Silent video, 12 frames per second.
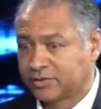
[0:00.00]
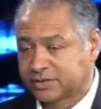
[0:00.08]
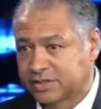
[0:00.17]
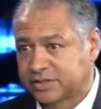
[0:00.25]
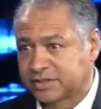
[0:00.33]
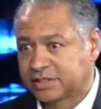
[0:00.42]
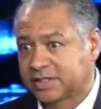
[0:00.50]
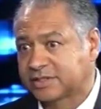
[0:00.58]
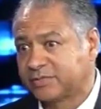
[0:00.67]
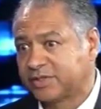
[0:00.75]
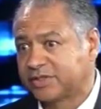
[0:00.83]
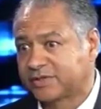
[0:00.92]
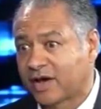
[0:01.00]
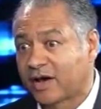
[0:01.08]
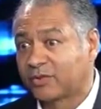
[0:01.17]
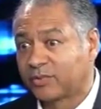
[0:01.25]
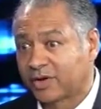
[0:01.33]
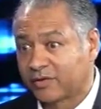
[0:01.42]
it's a testimony to the hard
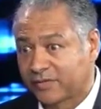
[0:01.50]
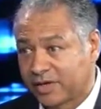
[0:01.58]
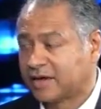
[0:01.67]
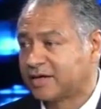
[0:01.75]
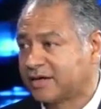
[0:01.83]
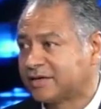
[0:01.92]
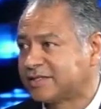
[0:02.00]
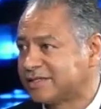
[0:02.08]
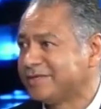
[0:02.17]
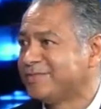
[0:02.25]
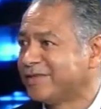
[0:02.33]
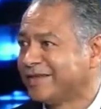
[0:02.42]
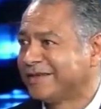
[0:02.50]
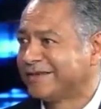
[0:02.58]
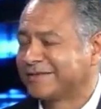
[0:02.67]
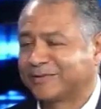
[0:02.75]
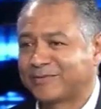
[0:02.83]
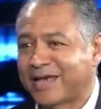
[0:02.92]
work of Elani and her team
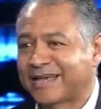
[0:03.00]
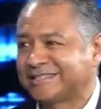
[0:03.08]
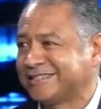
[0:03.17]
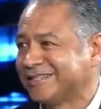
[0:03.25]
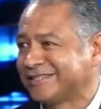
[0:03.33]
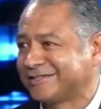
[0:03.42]
that we're actually here today.